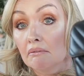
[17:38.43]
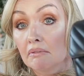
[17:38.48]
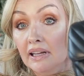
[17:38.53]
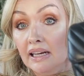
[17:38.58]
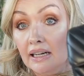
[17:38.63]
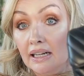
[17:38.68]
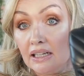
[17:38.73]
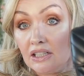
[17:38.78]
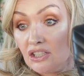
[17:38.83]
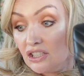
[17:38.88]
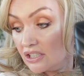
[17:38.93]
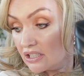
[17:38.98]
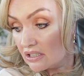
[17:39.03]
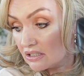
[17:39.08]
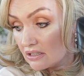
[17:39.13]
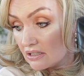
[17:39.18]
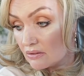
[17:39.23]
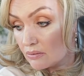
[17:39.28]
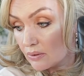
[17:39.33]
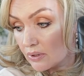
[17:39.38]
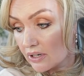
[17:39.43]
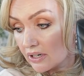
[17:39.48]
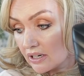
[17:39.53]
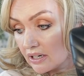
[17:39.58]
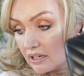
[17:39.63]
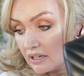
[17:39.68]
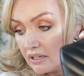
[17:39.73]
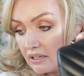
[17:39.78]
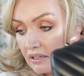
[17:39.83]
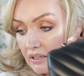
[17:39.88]
that actually does work.
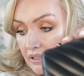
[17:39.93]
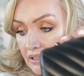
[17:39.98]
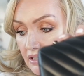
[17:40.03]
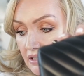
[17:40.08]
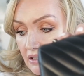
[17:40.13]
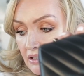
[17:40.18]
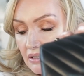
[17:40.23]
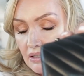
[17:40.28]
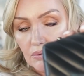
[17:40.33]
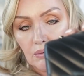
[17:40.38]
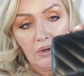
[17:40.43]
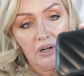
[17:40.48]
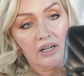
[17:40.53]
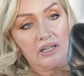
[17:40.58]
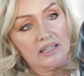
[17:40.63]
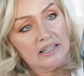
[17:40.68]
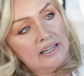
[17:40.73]
It does work.